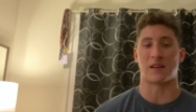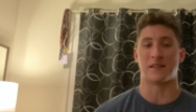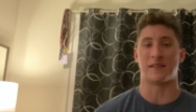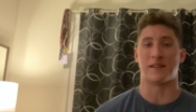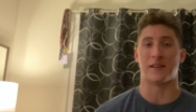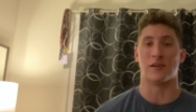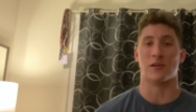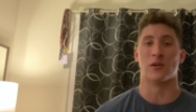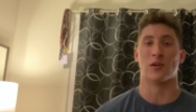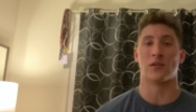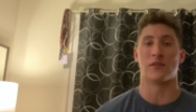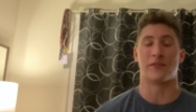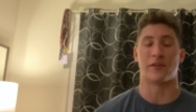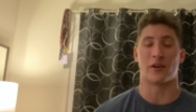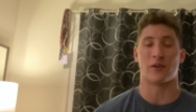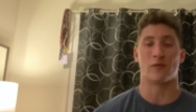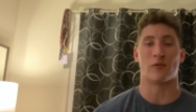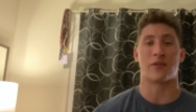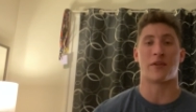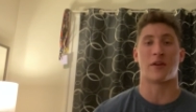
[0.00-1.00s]
deal
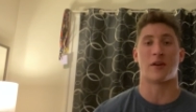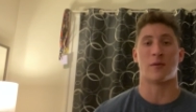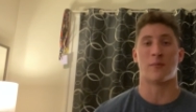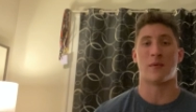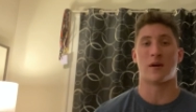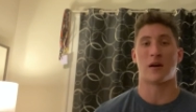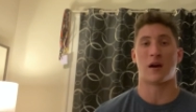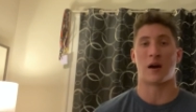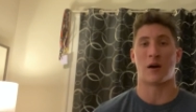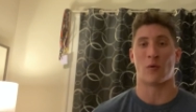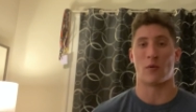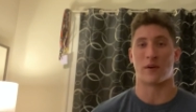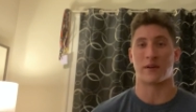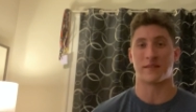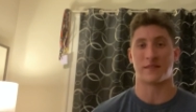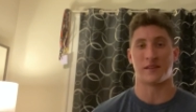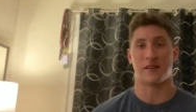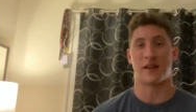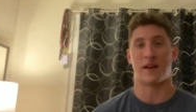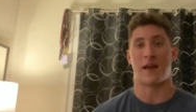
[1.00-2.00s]
done with him. I want to
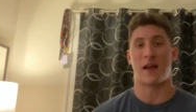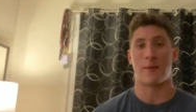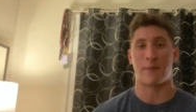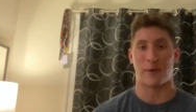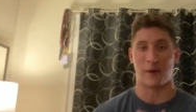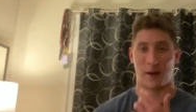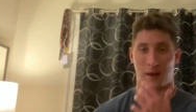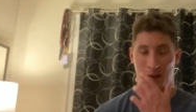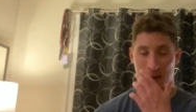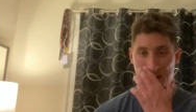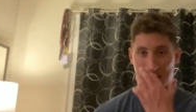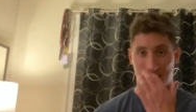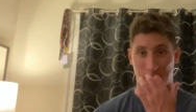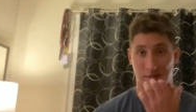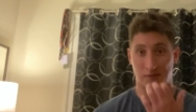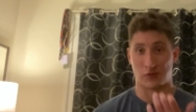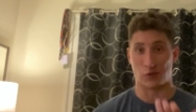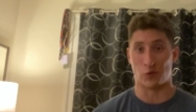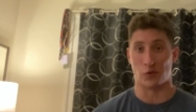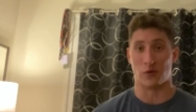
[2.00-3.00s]
see that happen
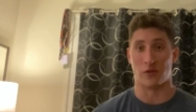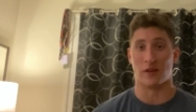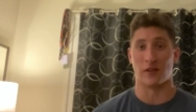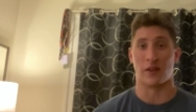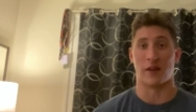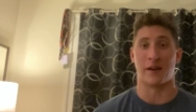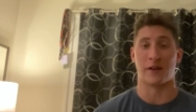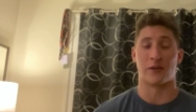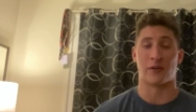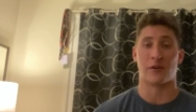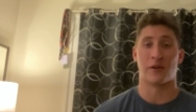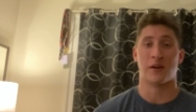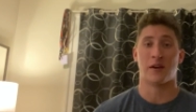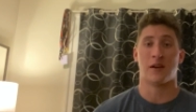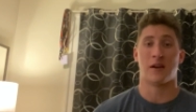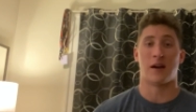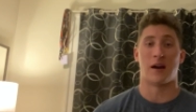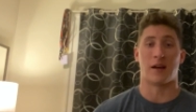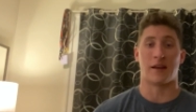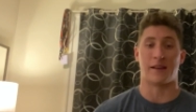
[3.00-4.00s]
sooner than later.
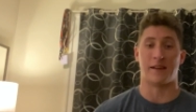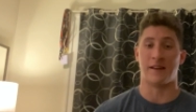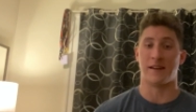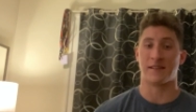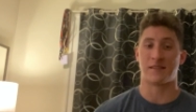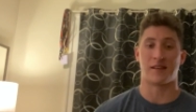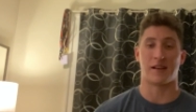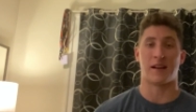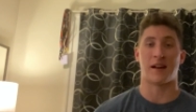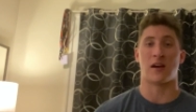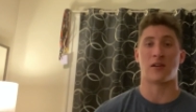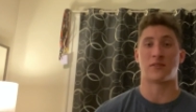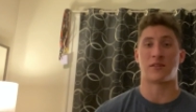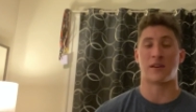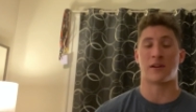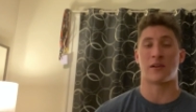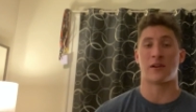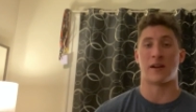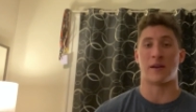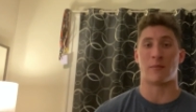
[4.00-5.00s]
He needs to get out
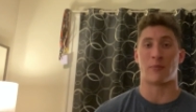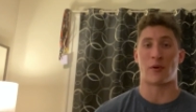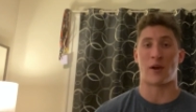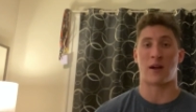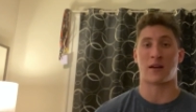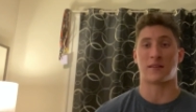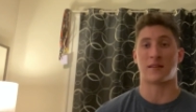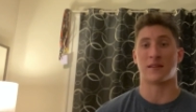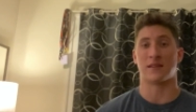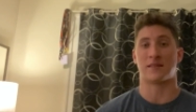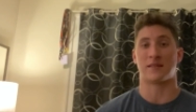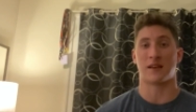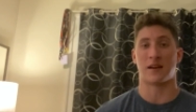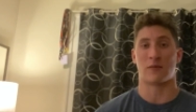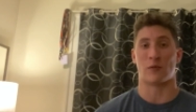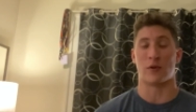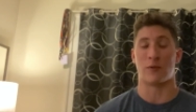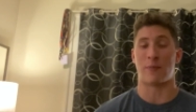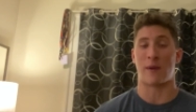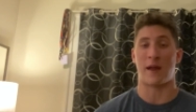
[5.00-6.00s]
there and practice
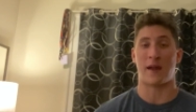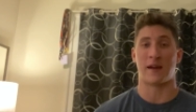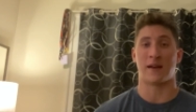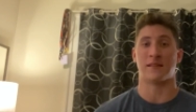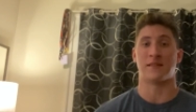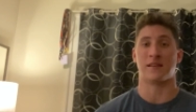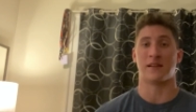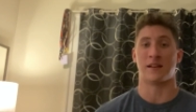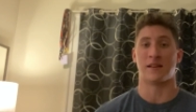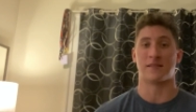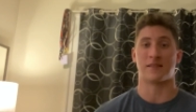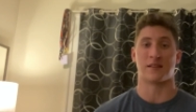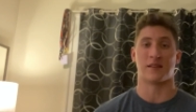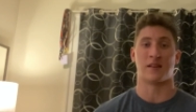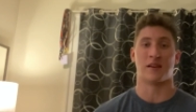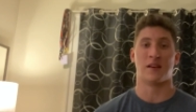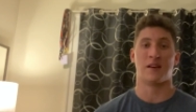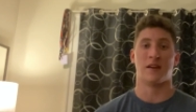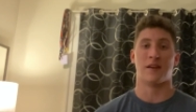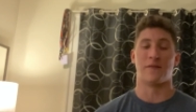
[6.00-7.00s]
with pads. He needs to
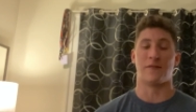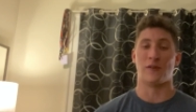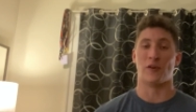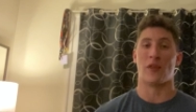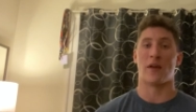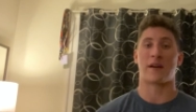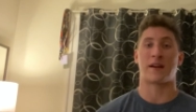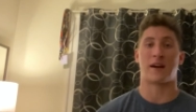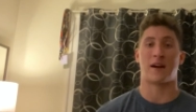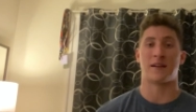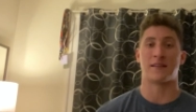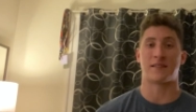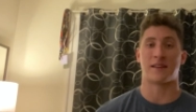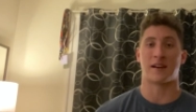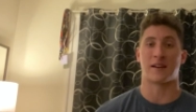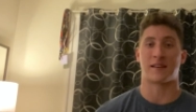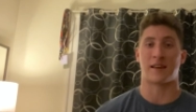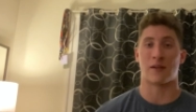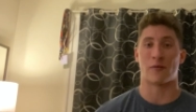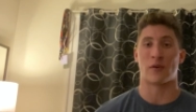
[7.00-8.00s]
feel that
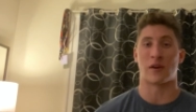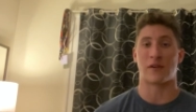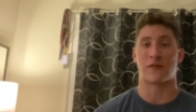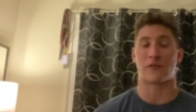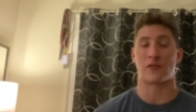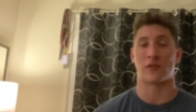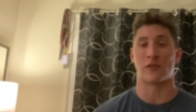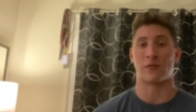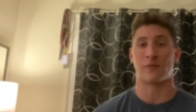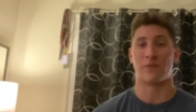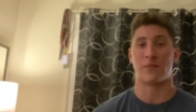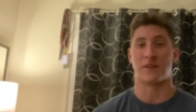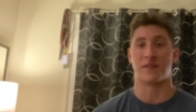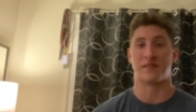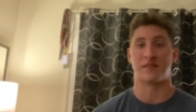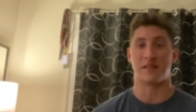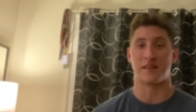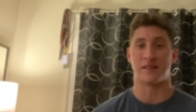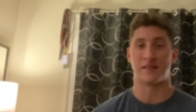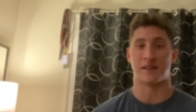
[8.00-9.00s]
contact, get ready for the
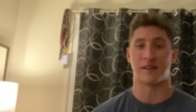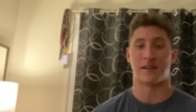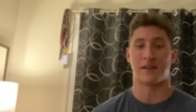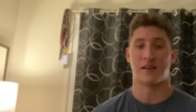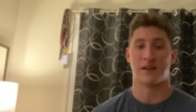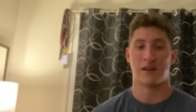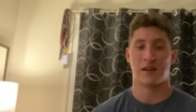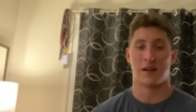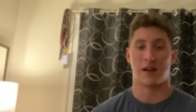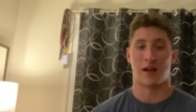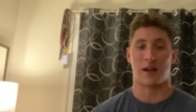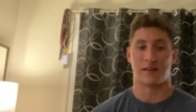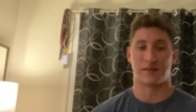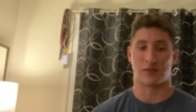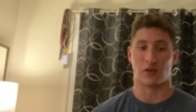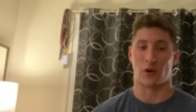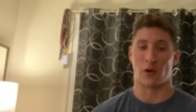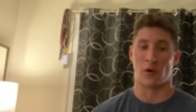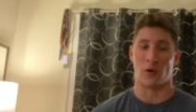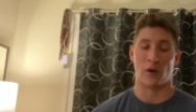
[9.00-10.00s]
season,
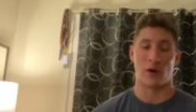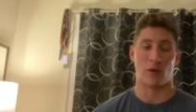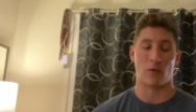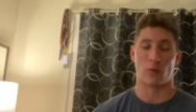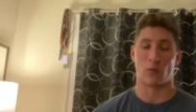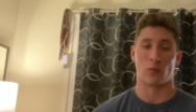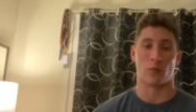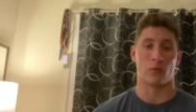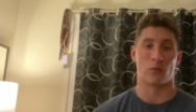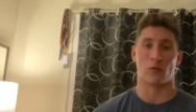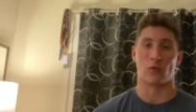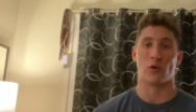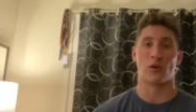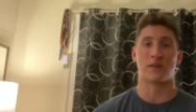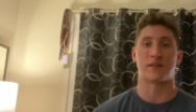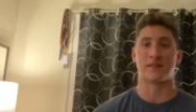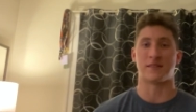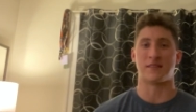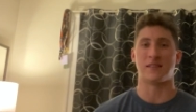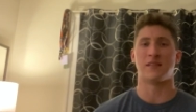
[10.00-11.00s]
So look
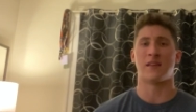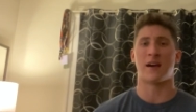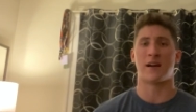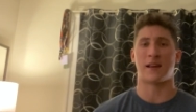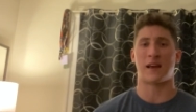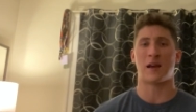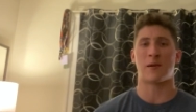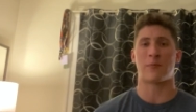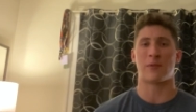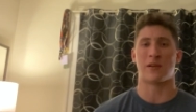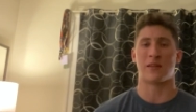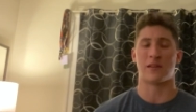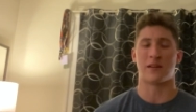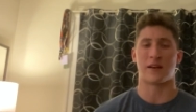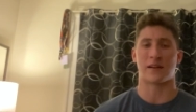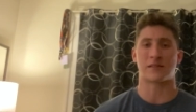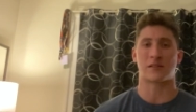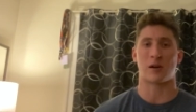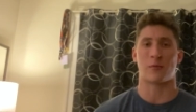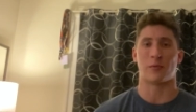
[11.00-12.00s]
to see that happen in the
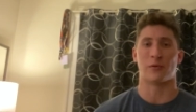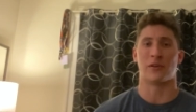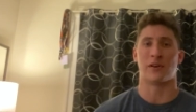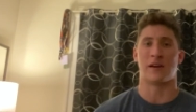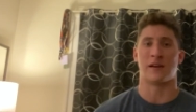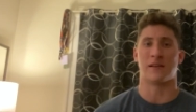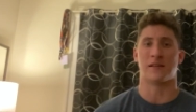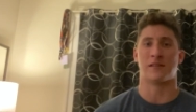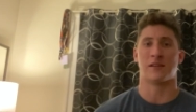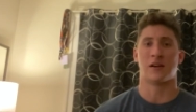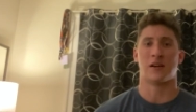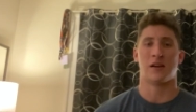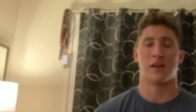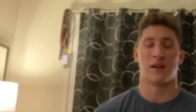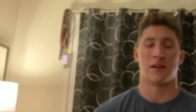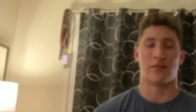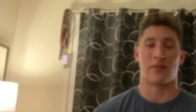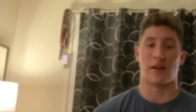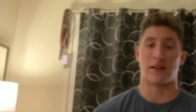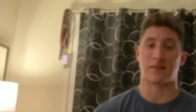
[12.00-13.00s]
next couple days.
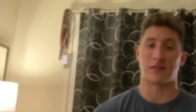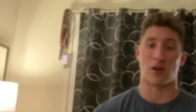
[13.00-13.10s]
That's